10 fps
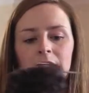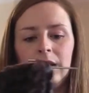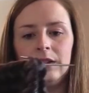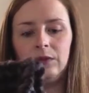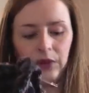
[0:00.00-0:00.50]

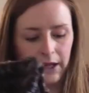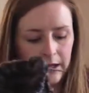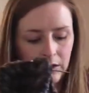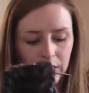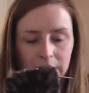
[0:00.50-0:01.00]
this for
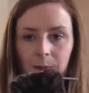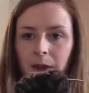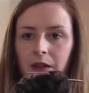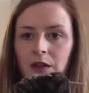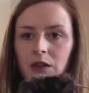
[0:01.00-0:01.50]
ages
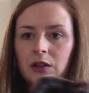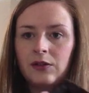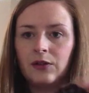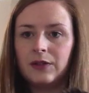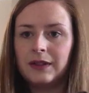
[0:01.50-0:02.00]
because it just
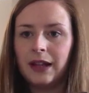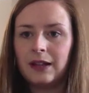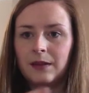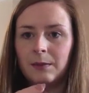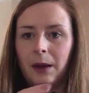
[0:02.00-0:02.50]
sort of
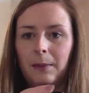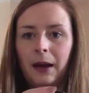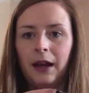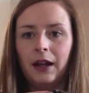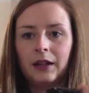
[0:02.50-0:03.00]
stays in my
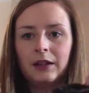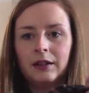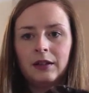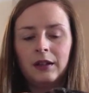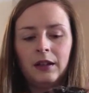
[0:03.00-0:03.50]
bag.
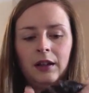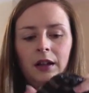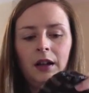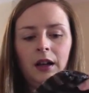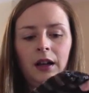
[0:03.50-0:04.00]

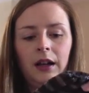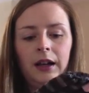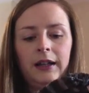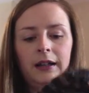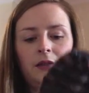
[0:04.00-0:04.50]

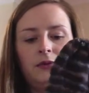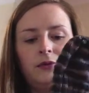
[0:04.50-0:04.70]
I've